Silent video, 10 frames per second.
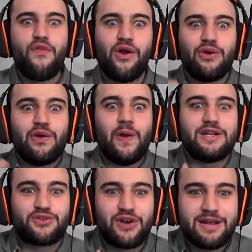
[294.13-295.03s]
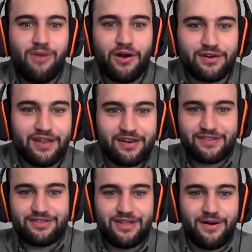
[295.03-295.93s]
They're literally
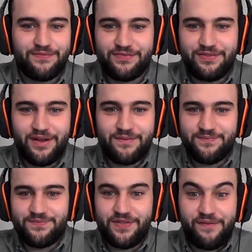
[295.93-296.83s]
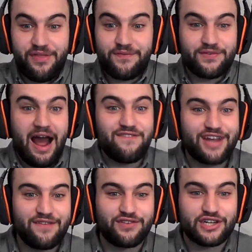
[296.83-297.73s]
they're
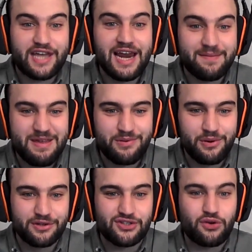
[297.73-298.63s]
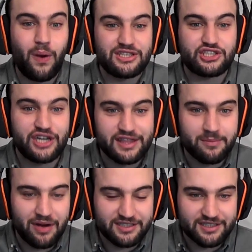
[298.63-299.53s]
advocating for killing people who are just questioning
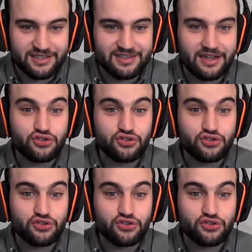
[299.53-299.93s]
the president.